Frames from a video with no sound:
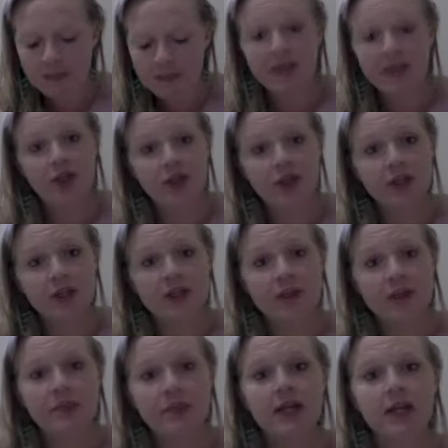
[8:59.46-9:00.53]
The third
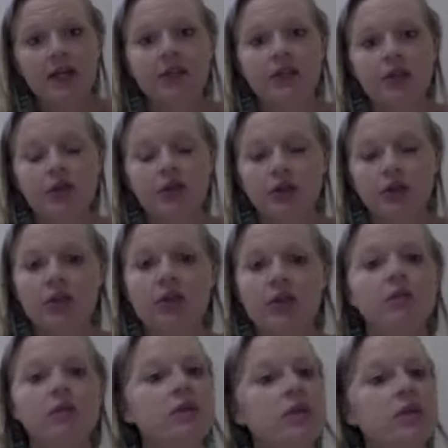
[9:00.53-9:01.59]
step is execution.
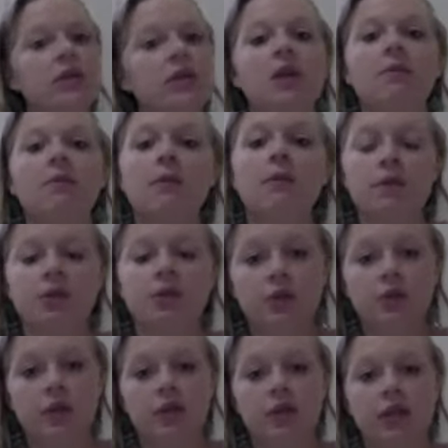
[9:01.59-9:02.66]
So this is going to be when the
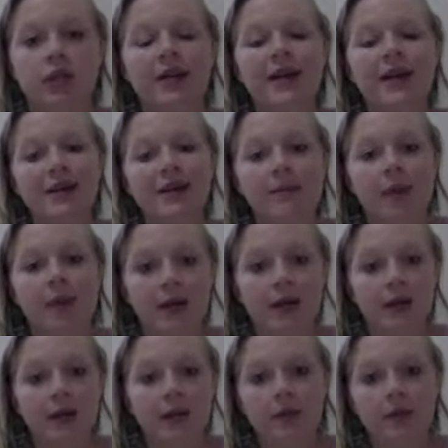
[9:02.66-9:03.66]
students start independently